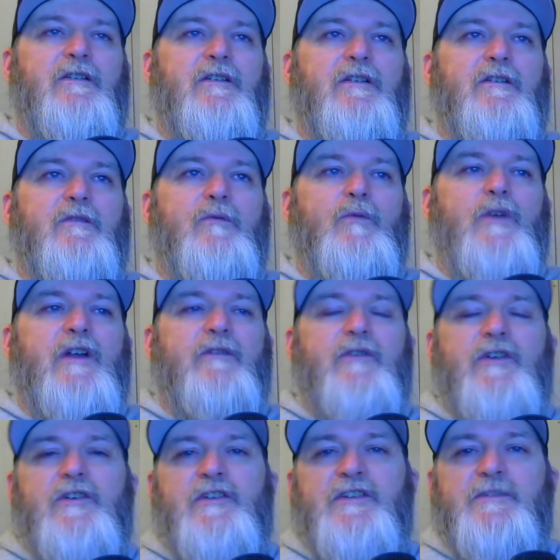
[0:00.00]
whatever your
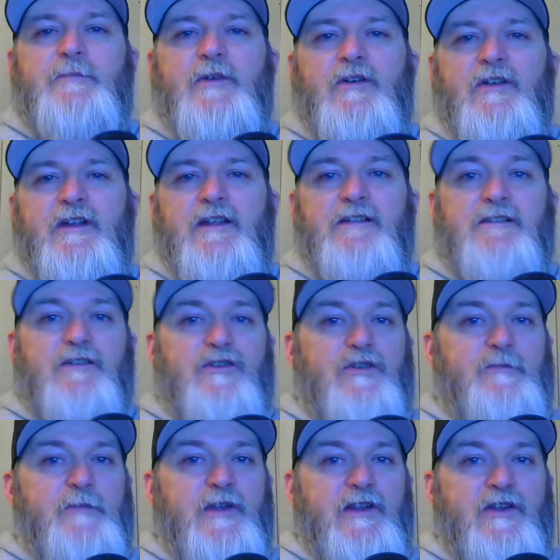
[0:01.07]
disability is. It could
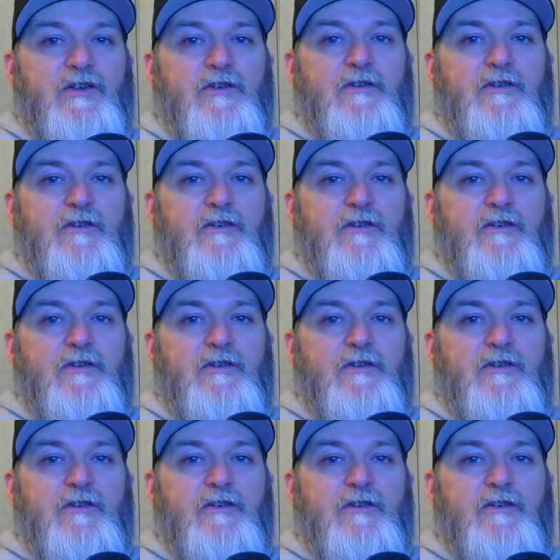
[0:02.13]
be